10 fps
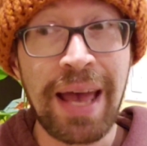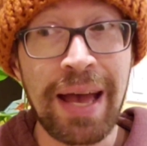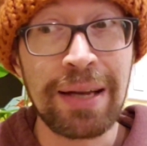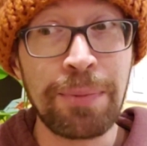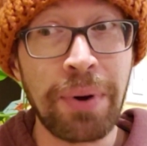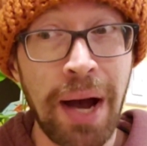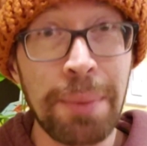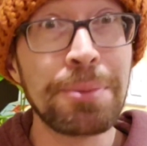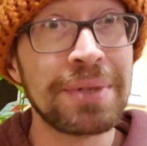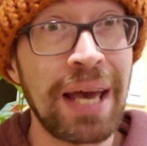and
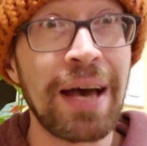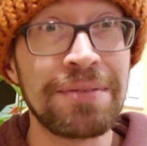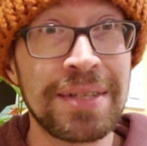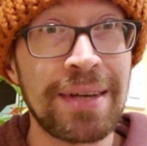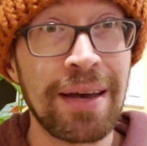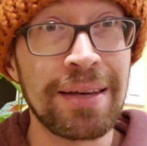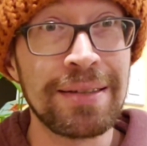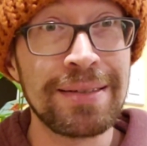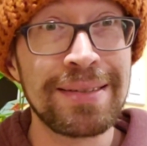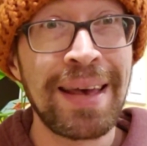probably have
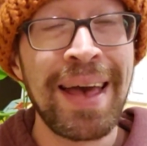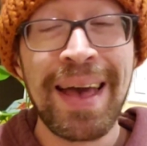seconds.